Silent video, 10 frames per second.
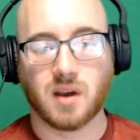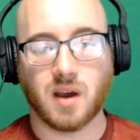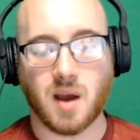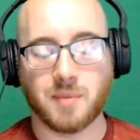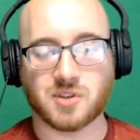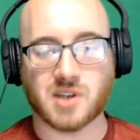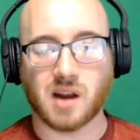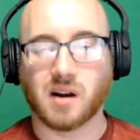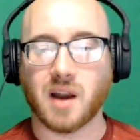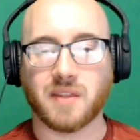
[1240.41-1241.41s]
There's not a
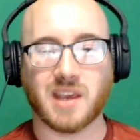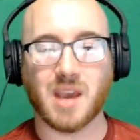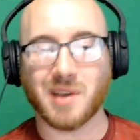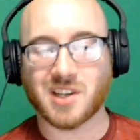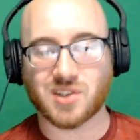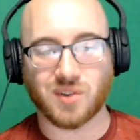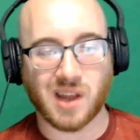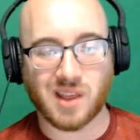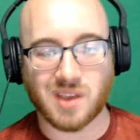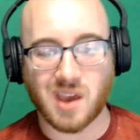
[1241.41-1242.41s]
lot of the gimmicks or
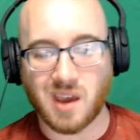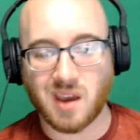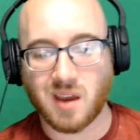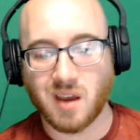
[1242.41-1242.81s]
anything,